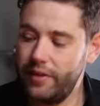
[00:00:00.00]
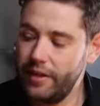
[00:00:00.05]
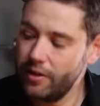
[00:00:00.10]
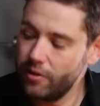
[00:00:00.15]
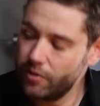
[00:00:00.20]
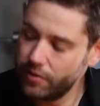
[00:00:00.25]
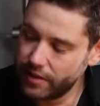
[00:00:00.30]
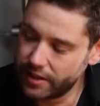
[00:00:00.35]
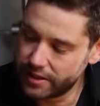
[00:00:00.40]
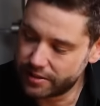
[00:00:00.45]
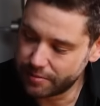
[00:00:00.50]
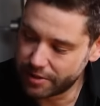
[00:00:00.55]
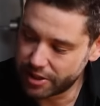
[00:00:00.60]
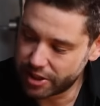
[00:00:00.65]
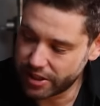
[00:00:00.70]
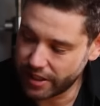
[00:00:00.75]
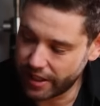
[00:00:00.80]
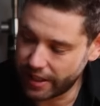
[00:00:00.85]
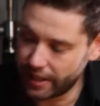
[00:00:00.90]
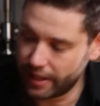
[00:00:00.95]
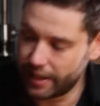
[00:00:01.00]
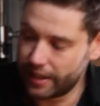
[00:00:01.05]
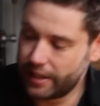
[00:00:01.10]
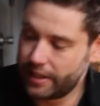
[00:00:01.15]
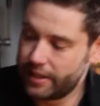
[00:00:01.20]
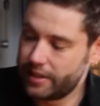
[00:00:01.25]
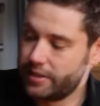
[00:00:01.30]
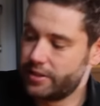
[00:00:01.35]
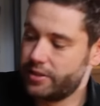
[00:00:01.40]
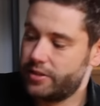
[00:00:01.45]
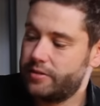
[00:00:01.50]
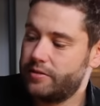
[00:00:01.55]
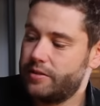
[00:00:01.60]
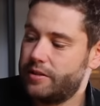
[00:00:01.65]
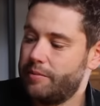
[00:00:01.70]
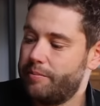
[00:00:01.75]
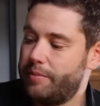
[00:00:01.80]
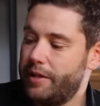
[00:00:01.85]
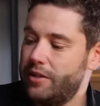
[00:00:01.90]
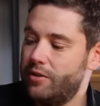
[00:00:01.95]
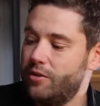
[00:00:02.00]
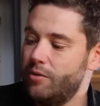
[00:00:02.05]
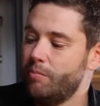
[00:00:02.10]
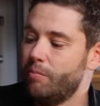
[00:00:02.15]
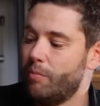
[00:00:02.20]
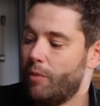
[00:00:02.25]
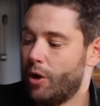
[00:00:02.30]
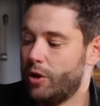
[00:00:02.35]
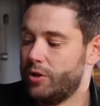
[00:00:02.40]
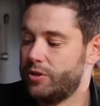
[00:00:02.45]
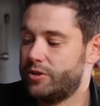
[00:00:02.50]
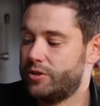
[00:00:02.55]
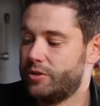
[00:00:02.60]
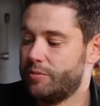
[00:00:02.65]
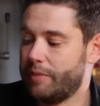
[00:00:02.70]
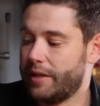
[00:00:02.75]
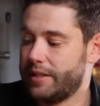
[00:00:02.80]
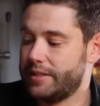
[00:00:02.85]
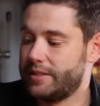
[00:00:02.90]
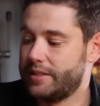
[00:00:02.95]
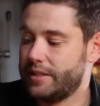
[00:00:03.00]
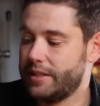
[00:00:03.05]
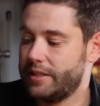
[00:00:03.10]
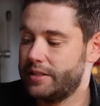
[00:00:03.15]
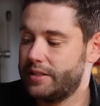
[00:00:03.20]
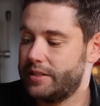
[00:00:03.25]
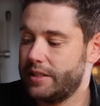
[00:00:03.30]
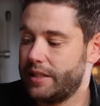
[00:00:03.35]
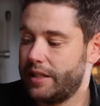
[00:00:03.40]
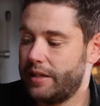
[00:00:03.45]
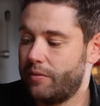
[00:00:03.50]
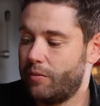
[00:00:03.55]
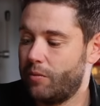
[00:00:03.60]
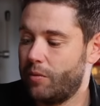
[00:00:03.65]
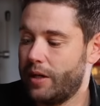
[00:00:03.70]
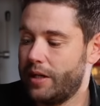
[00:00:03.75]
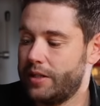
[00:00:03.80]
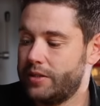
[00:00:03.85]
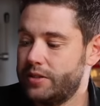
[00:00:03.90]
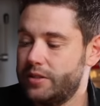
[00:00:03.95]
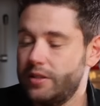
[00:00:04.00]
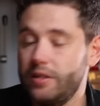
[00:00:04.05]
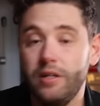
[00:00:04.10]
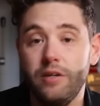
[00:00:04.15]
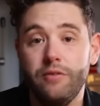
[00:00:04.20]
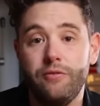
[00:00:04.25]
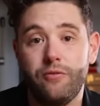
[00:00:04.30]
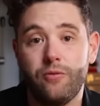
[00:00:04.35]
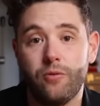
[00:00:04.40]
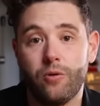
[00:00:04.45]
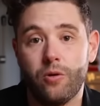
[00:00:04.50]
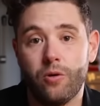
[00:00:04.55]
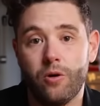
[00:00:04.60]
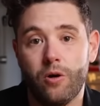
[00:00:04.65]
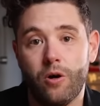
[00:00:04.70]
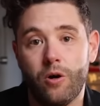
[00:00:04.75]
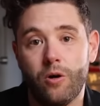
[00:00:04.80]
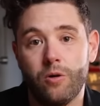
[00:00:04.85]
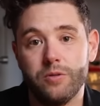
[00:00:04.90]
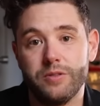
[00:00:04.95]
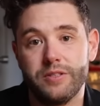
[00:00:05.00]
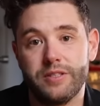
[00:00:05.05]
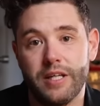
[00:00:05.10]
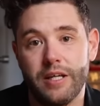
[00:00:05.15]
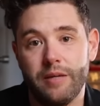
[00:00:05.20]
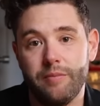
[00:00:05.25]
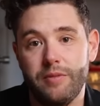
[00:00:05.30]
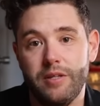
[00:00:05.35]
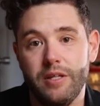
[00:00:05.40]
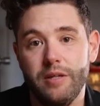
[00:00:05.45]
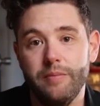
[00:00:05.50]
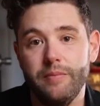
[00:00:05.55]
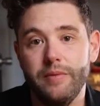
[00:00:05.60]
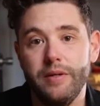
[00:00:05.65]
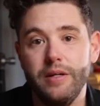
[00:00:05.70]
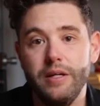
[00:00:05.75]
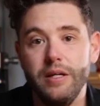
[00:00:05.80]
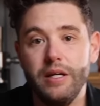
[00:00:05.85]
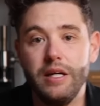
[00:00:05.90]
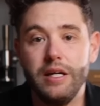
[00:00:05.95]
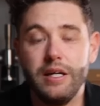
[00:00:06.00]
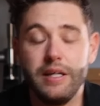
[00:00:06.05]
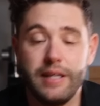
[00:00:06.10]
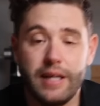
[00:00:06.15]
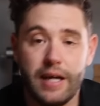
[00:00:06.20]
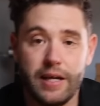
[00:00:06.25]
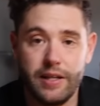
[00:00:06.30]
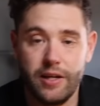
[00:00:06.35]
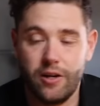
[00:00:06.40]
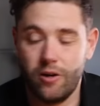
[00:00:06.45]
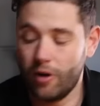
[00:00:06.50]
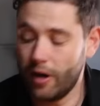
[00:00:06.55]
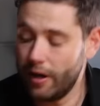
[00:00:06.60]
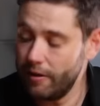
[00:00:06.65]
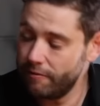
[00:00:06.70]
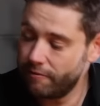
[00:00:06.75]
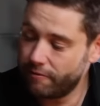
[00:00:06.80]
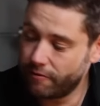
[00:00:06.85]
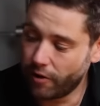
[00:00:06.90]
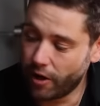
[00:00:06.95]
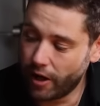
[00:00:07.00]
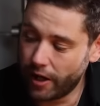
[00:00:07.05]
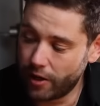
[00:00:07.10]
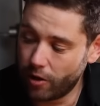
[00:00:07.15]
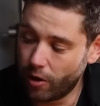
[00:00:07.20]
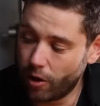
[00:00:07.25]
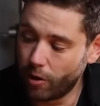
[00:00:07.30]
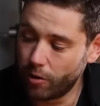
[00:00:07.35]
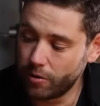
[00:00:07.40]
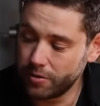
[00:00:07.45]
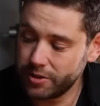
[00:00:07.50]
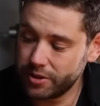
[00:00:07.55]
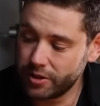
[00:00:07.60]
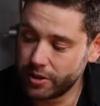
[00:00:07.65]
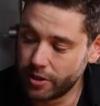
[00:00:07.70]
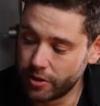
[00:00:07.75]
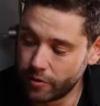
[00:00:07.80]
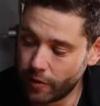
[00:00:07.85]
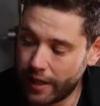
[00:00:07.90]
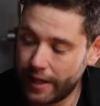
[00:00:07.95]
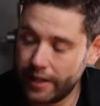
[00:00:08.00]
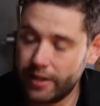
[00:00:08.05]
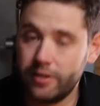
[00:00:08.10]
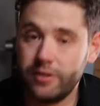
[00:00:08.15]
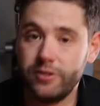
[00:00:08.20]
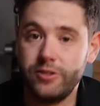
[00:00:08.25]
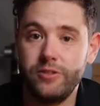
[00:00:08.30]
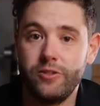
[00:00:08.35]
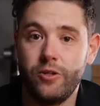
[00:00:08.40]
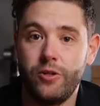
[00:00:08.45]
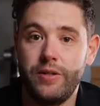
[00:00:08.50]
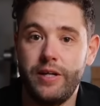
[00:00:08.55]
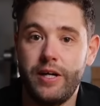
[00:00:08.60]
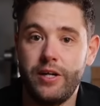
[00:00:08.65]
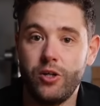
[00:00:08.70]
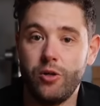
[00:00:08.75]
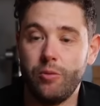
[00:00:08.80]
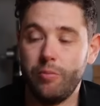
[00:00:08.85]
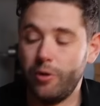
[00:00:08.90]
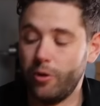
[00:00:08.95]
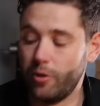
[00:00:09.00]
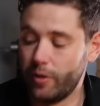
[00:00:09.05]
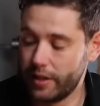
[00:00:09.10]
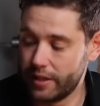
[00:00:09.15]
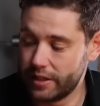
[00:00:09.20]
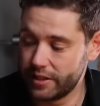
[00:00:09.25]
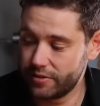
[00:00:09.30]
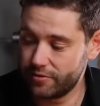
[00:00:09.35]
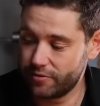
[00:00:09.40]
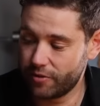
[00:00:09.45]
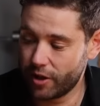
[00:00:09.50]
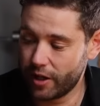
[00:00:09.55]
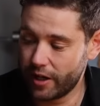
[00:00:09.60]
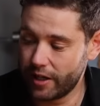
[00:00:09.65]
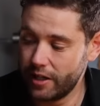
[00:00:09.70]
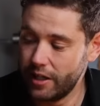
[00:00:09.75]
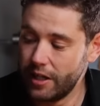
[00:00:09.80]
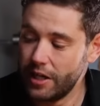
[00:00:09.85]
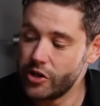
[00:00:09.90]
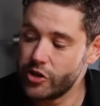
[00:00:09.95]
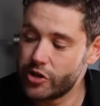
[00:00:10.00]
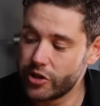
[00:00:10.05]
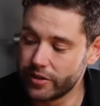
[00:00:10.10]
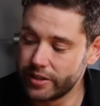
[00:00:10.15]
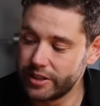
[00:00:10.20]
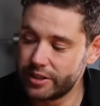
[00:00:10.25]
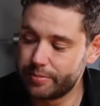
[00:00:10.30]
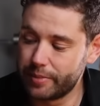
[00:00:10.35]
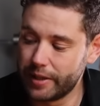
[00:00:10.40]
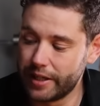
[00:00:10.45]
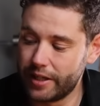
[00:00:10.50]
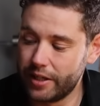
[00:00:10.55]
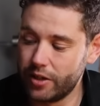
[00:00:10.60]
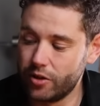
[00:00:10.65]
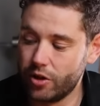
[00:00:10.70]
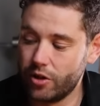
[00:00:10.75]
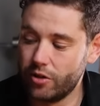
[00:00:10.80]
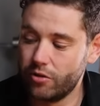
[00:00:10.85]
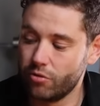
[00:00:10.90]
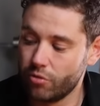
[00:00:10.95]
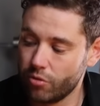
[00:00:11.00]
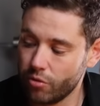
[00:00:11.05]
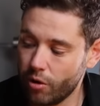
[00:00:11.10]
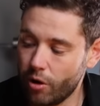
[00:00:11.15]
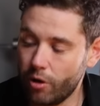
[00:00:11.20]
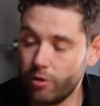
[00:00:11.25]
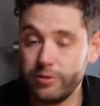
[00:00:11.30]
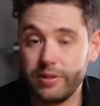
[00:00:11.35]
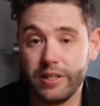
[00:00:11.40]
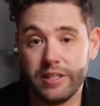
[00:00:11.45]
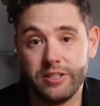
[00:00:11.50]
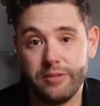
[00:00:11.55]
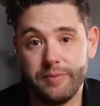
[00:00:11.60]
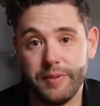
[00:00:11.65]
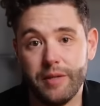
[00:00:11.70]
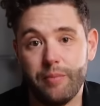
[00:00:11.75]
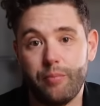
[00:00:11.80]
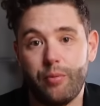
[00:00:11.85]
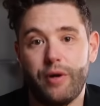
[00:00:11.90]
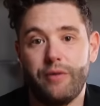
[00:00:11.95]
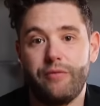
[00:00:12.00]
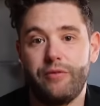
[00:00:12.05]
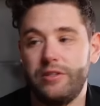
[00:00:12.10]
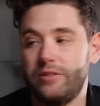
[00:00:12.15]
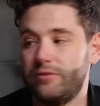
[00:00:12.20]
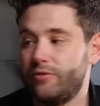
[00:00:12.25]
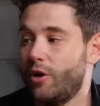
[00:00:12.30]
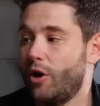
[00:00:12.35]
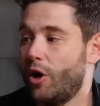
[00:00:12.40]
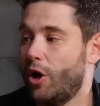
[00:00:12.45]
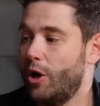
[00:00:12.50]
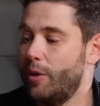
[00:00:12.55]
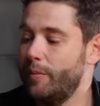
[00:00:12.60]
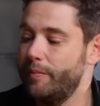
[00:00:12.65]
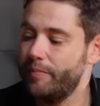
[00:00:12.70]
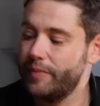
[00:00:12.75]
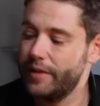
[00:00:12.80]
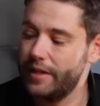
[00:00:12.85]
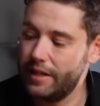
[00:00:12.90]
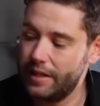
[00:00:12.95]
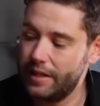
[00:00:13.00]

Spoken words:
thing on this machine is, compared to most domestics, it runs a 4-hole steam tip. Now they're quite fine holes, so you are going to slow down your milk and it's fine. Generally speaking though, 2-hole tends to be the preference for home.